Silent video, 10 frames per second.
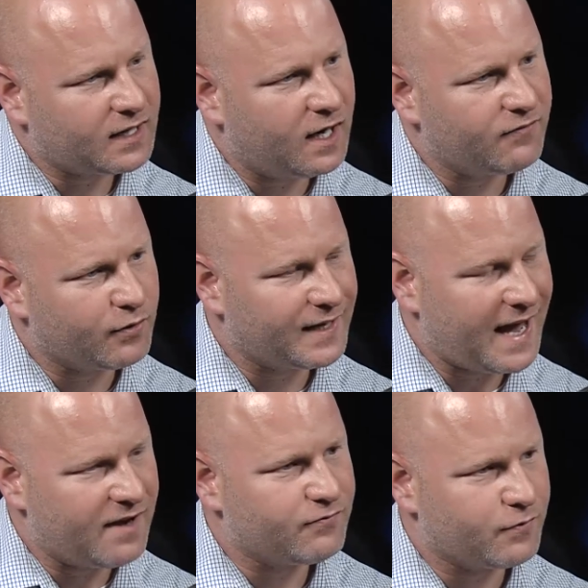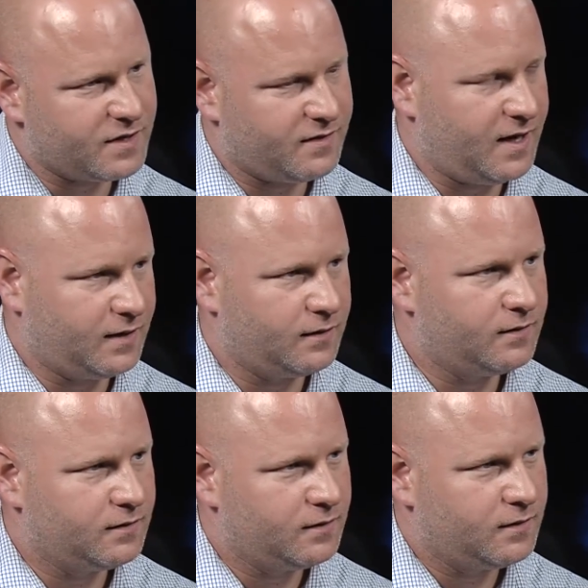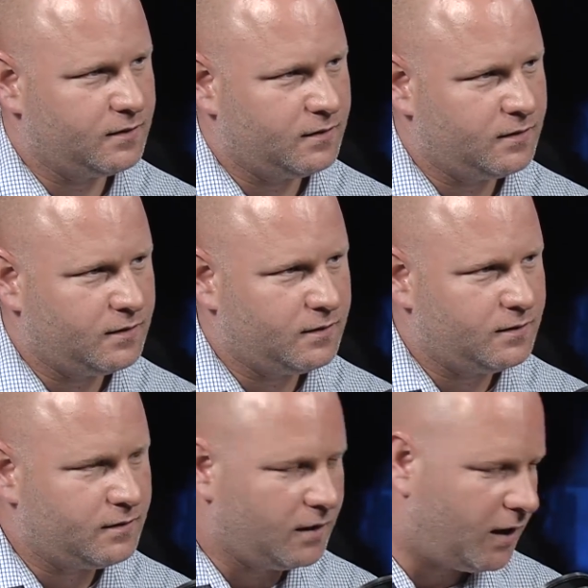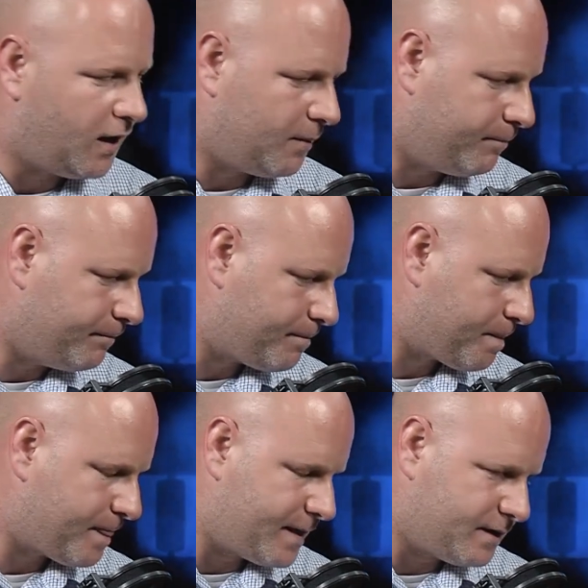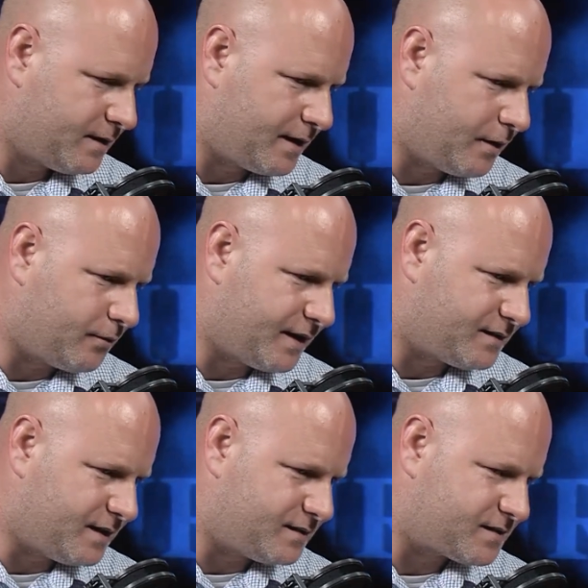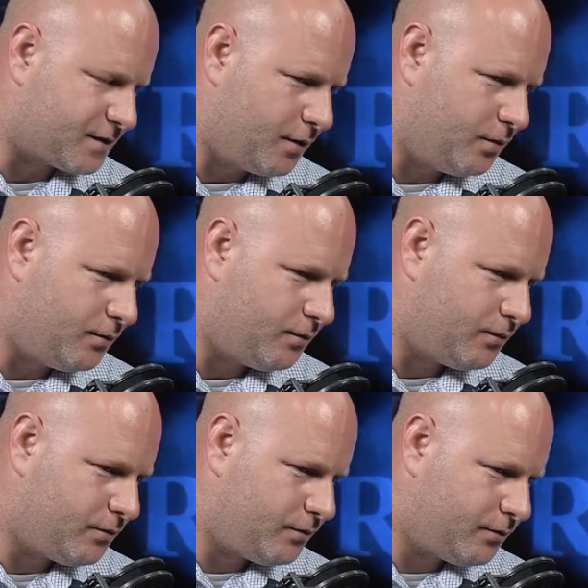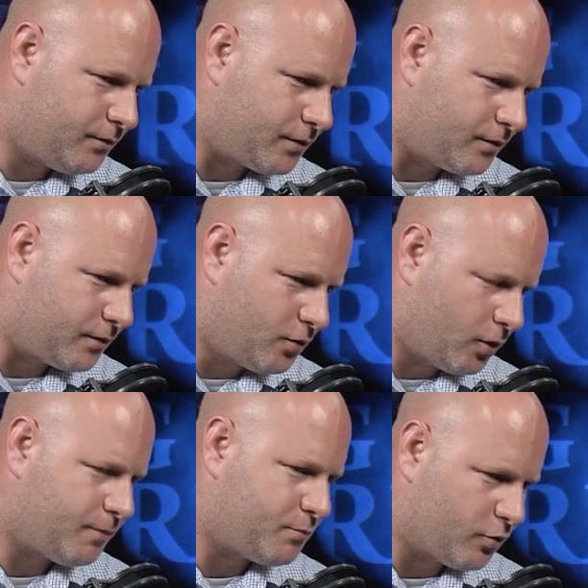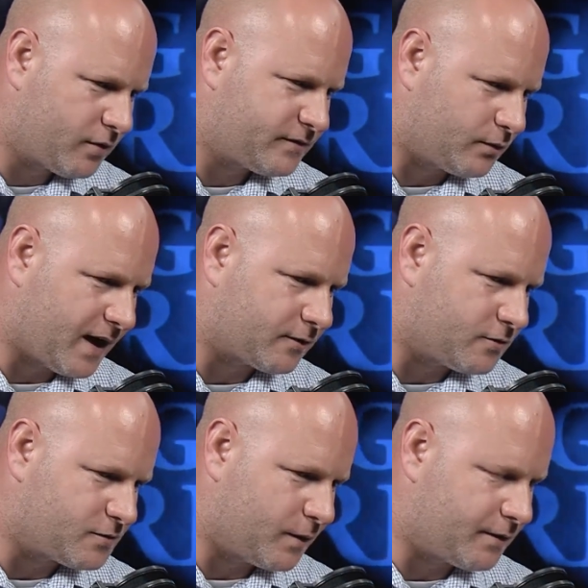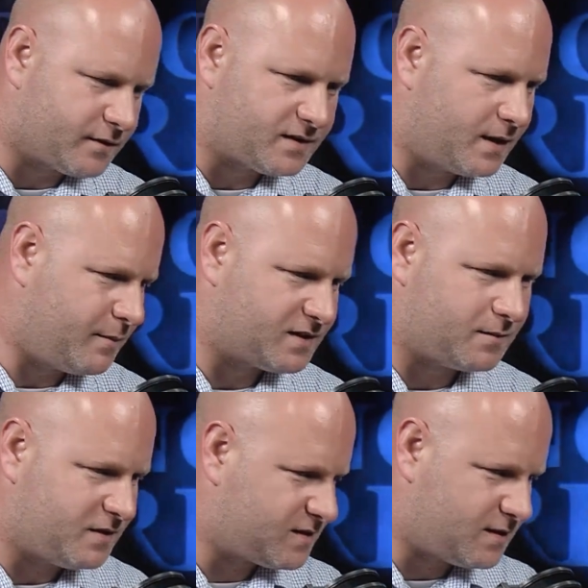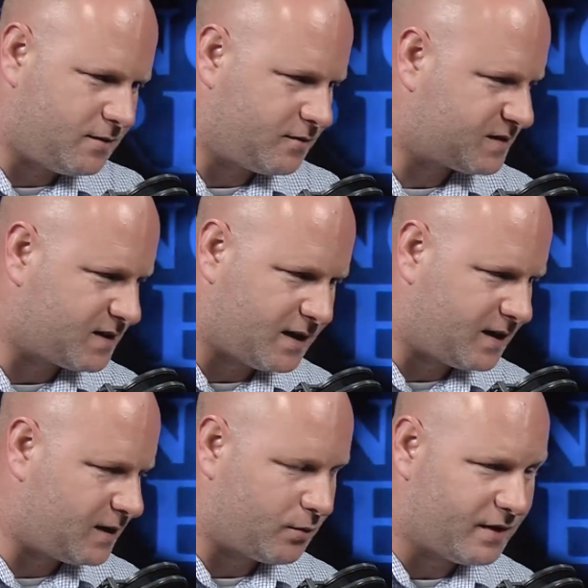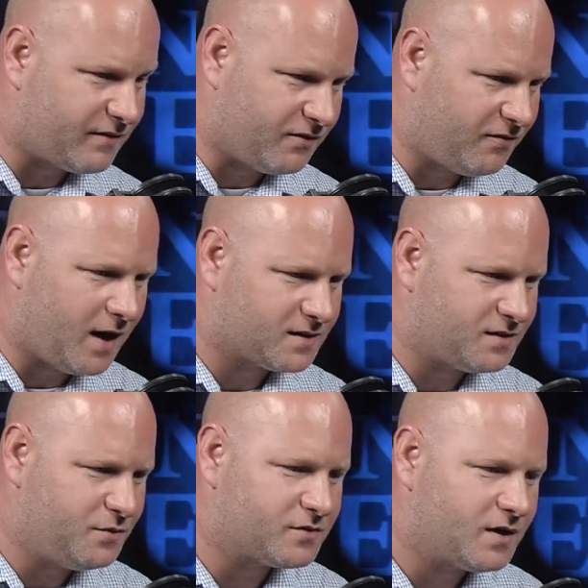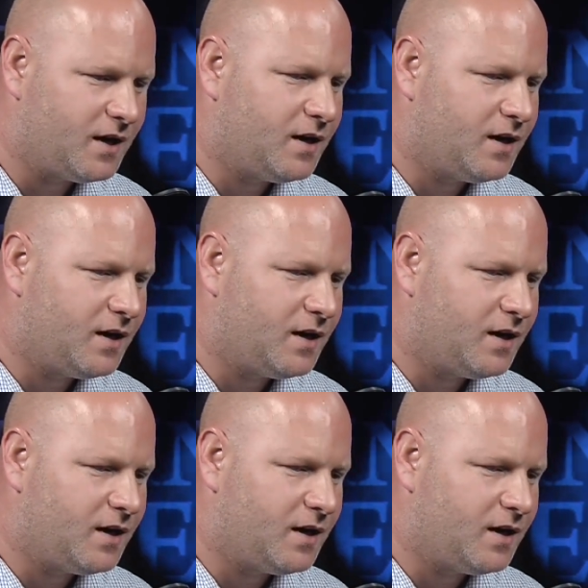covering everything. Um, you know, and and so the the corporate board of directors, whether it's an MSNBC or a CNN or even a Fox News,